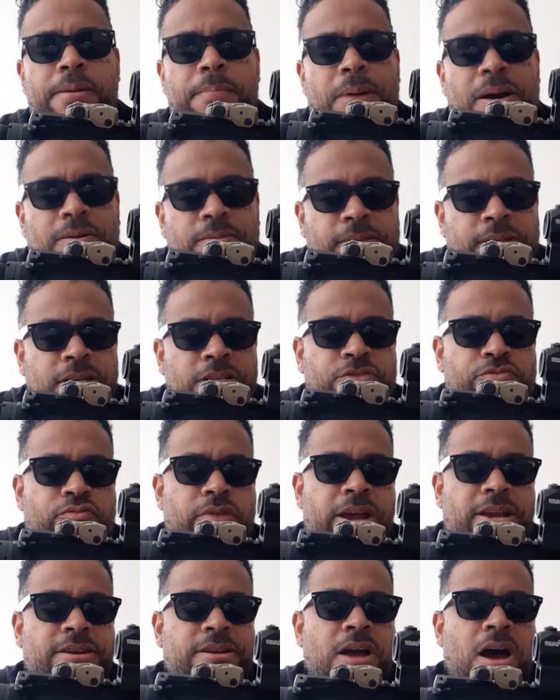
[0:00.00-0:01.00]
about this
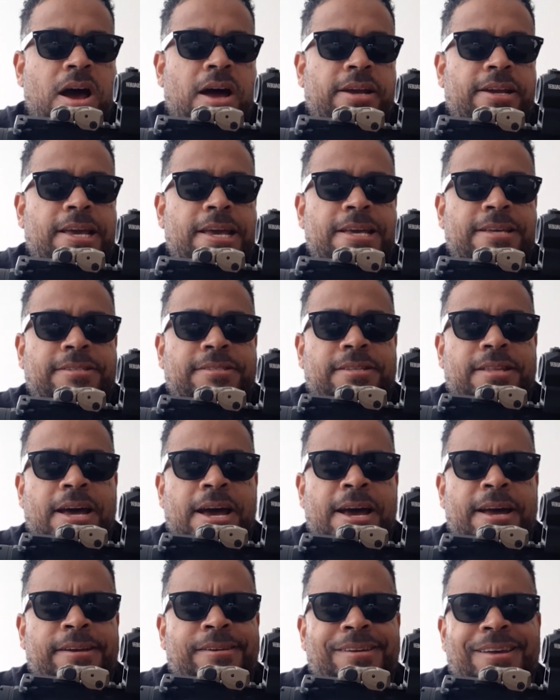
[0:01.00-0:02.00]
red dot is
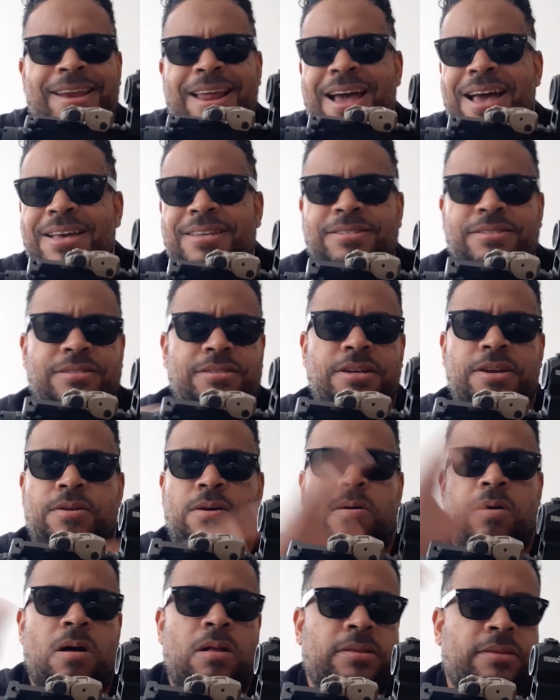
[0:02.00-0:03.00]
that it has, you know,
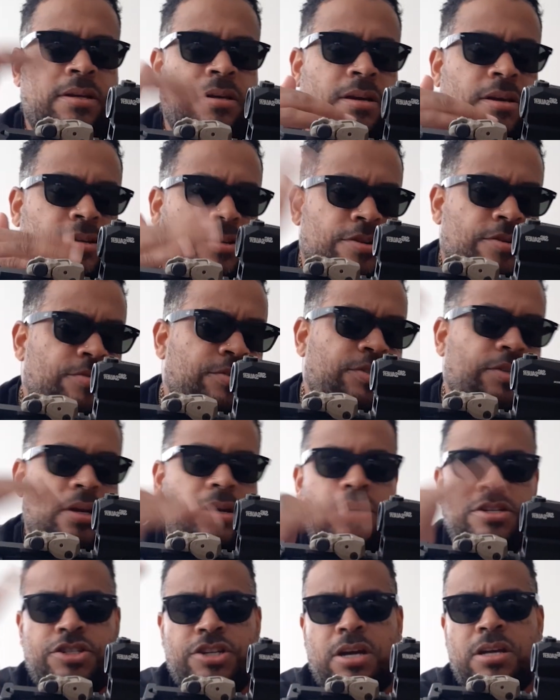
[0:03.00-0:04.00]
all the
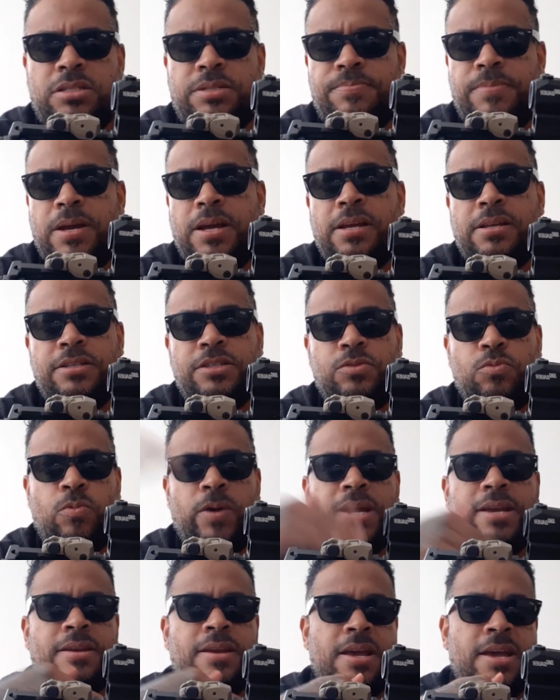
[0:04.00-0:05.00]
usual adjustments,
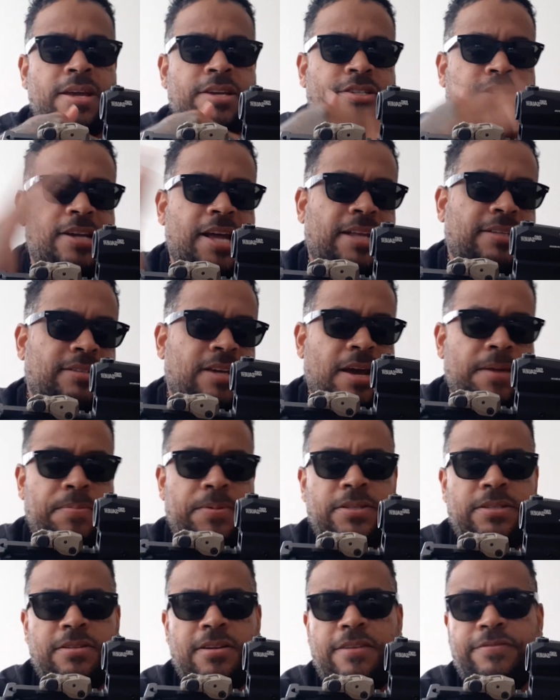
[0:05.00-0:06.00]
windage, that type
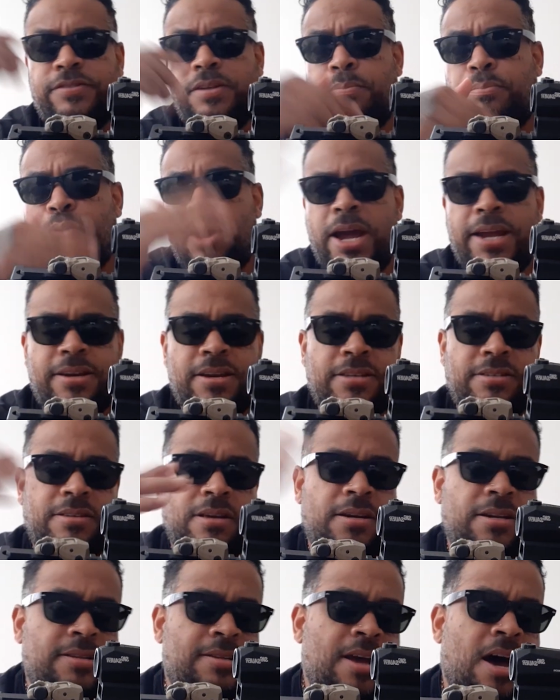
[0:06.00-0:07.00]
of stuff, the brightness
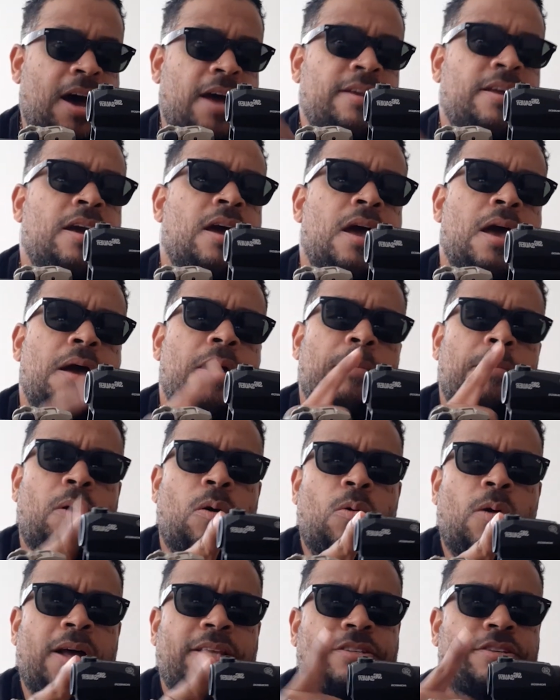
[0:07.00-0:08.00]
of the dot. But
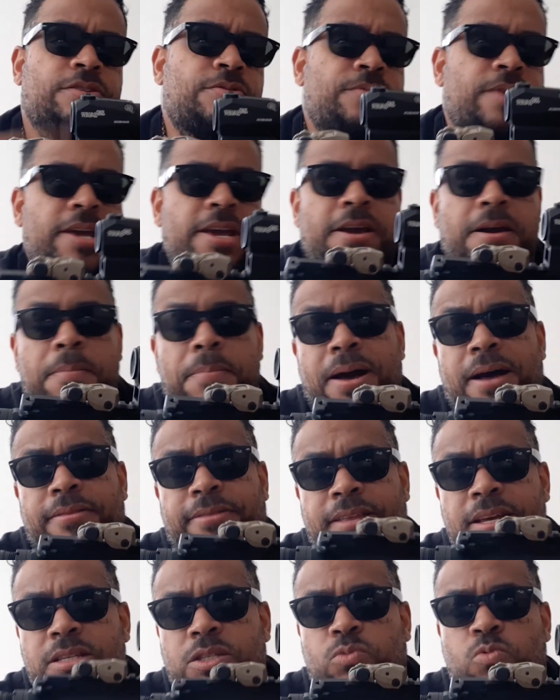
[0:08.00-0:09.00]
what's unique
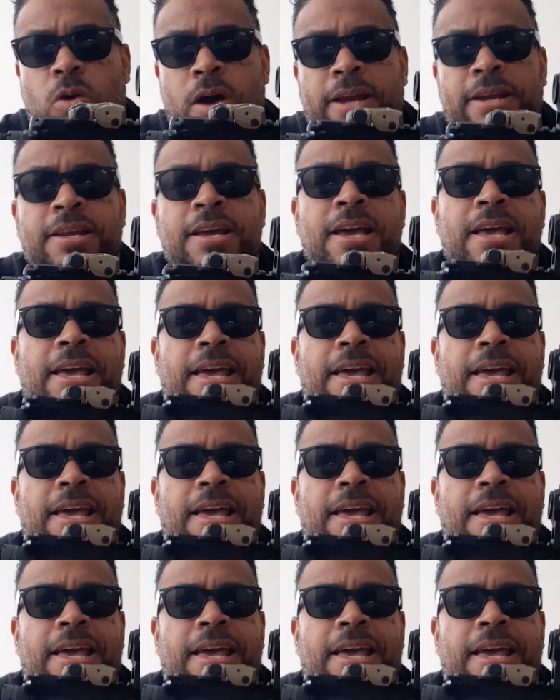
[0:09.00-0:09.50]
about this one,